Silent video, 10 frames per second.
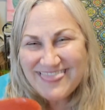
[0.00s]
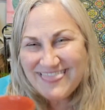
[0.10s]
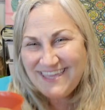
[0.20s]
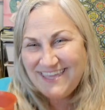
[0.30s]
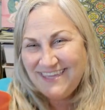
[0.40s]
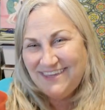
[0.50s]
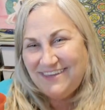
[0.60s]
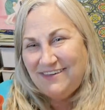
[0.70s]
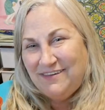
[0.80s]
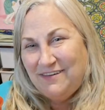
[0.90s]
Thank
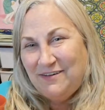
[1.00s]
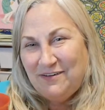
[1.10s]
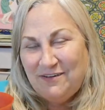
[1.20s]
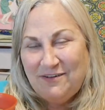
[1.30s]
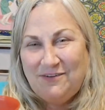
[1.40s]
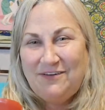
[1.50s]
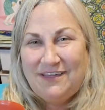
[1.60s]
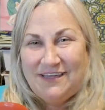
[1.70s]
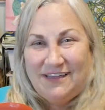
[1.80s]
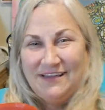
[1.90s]
you.
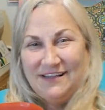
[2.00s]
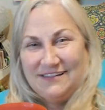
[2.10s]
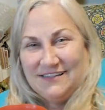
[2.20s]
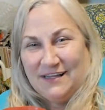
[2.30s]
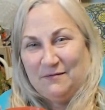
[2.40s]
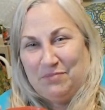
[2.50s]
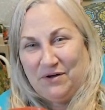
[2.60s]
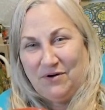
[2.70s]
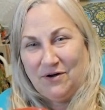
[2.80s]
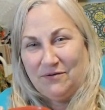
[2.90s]
It's kind of
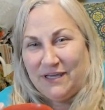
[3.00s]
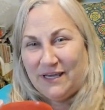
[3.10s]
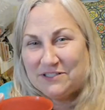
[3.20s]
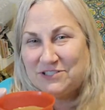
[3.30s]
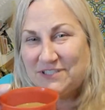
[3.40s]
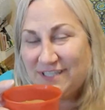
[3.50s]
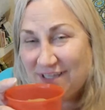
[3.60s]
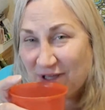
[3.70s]
boho actually.